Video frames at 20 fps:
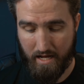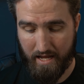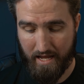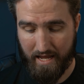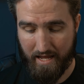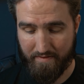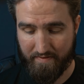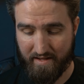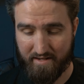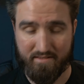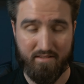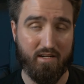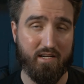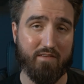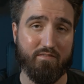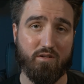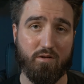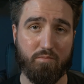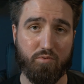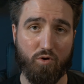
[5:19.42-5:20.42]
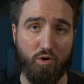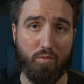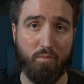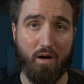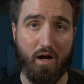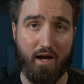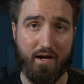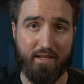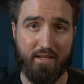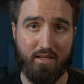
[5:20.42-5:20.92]
And that's not even a pro
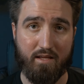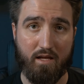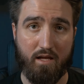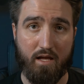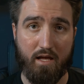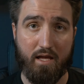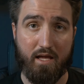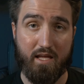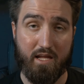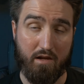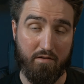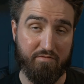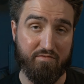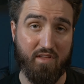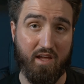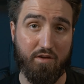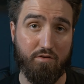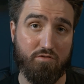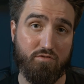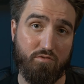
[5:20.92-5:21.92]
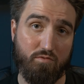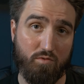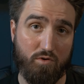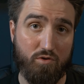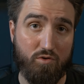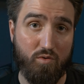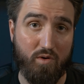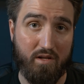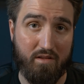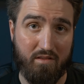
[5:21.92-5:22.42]
body. If they
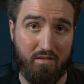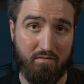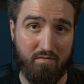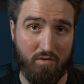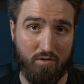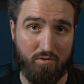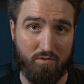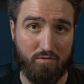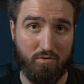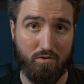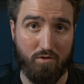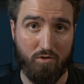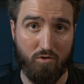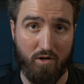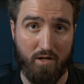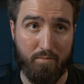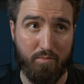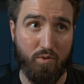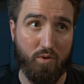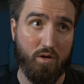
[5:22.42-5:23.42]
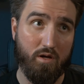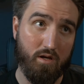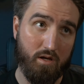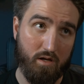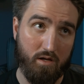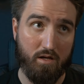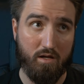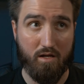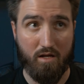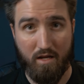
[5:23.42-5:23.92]
threw in the vertical grip,
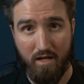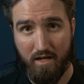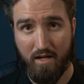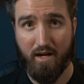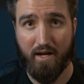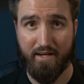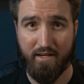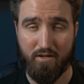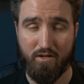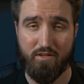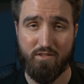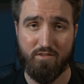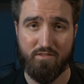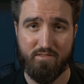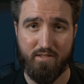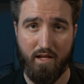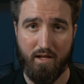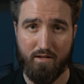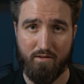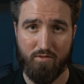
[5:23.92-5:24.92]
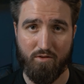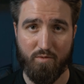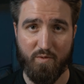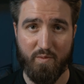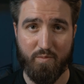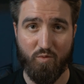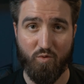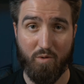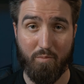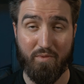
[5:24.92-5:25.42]
I could understand a little
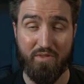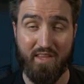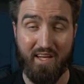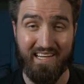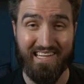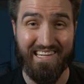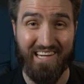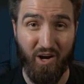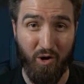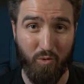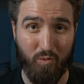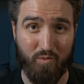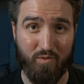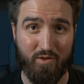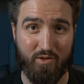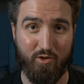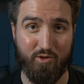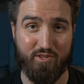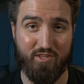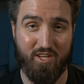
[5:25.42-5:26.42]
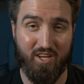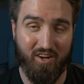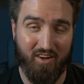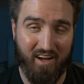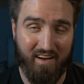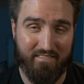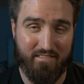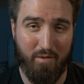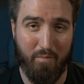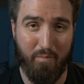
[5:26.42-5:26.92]
bit more, but they don't. You still
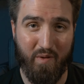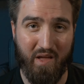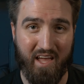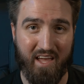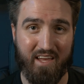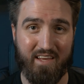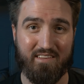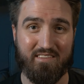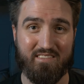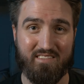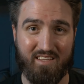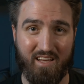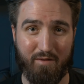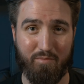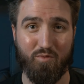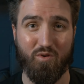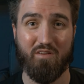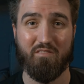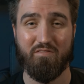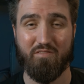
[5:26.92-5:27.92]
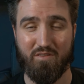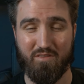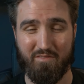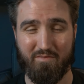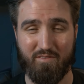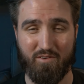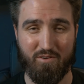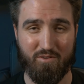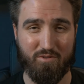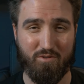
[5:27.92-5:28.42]
have to pay separate for the
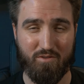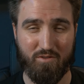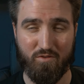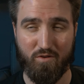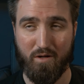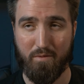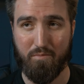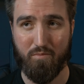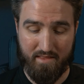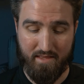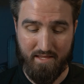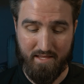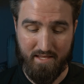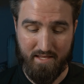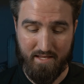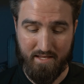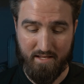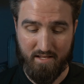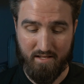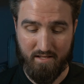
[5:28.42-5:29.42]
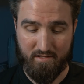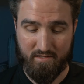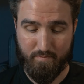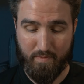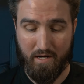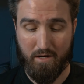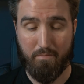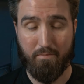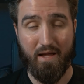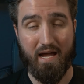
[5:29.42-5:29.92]
vertical grip. The
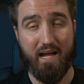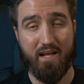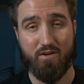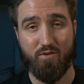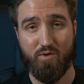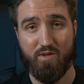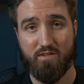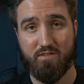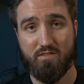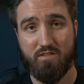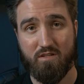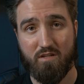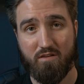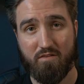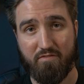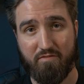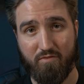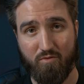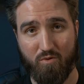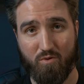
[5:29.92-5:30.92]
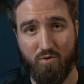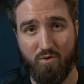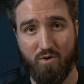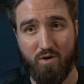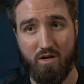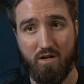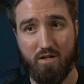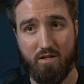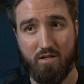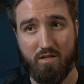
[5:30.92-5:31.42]
spare batteries
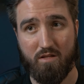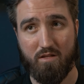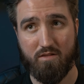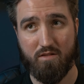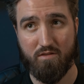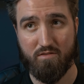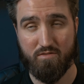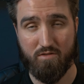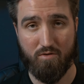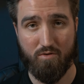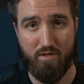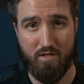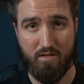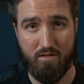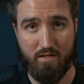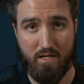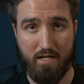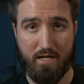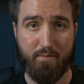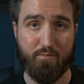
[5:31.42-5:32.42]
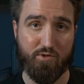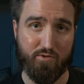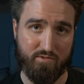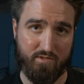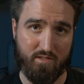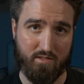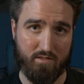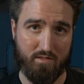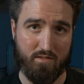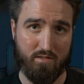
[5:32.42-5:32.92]
for the Sony, and I'm
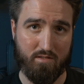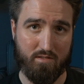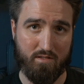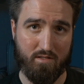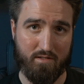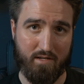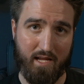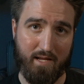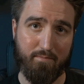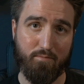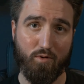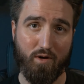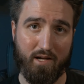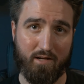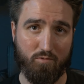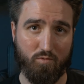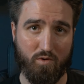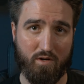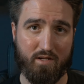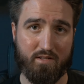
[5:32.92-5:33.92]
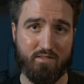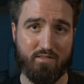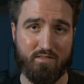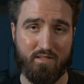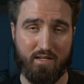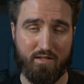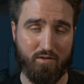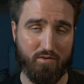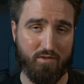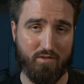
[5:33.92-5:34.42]
using the name brand ones.
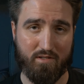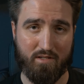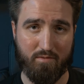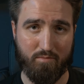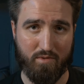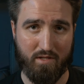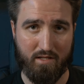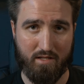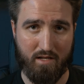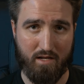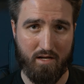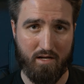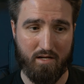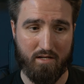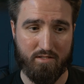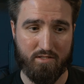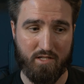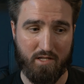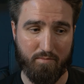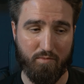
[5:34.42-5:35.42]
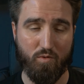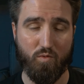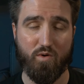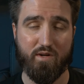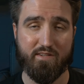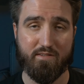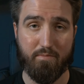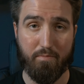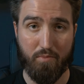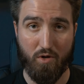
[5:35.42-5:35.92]
I know there can be cheaper
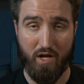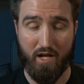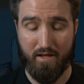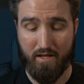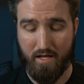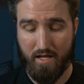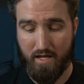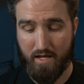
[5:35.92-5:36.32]
ones, but